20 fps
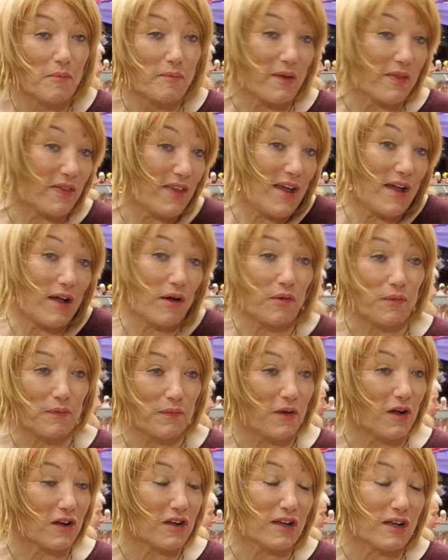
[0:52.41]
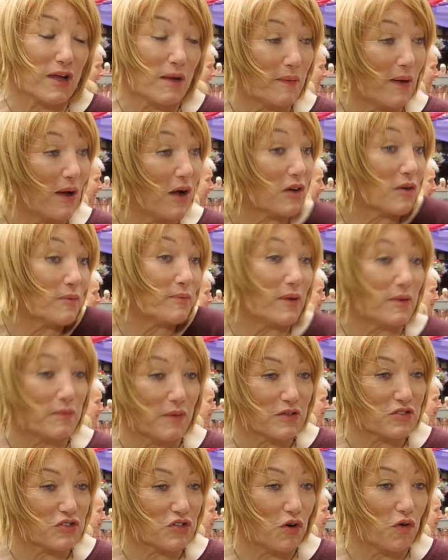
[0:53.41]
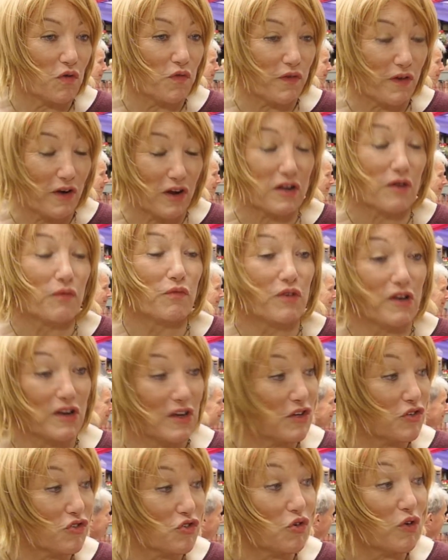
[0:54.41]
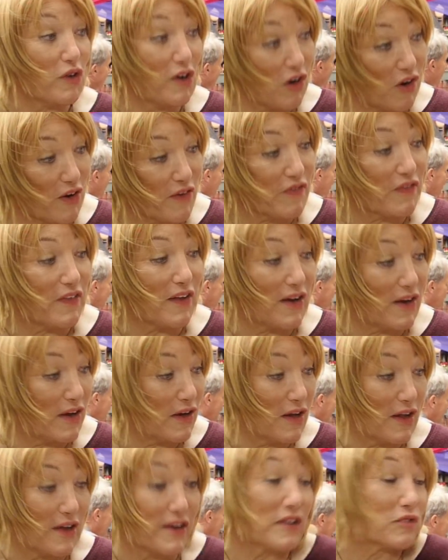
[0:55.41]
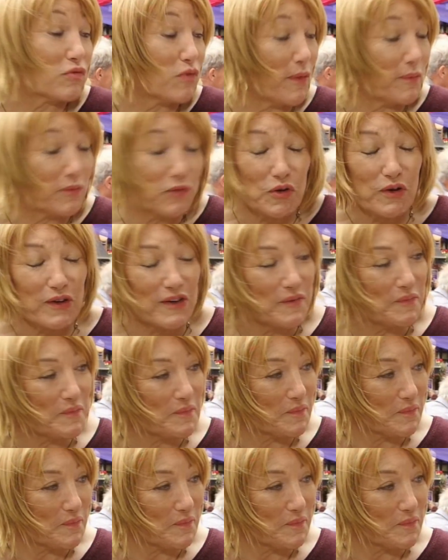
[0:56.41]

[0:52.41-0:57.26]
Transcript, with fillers: But now I can come out, I can be myself, and I can really enjoy life now, and that's what I'm doing.